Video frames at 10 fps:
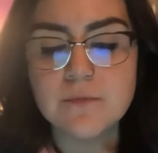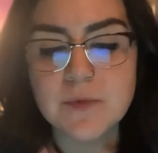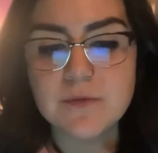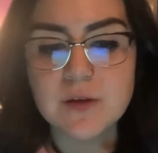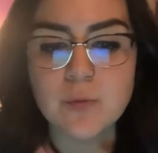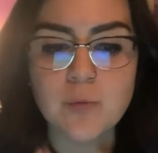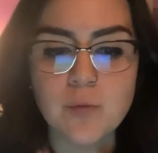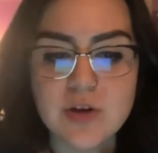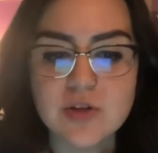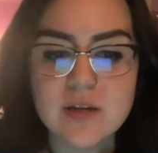the 5th
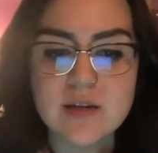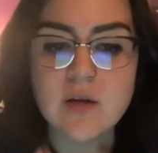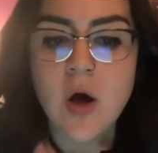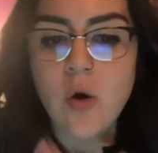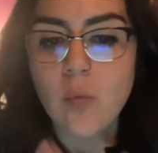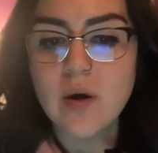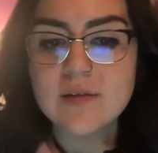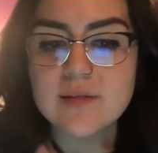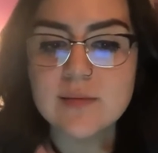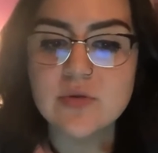question is, what
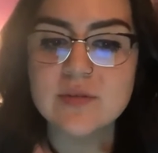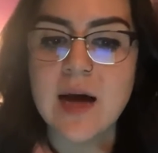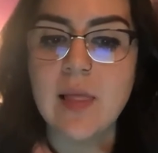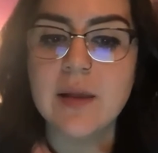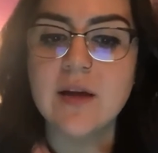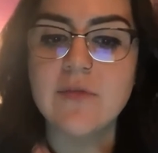is the modality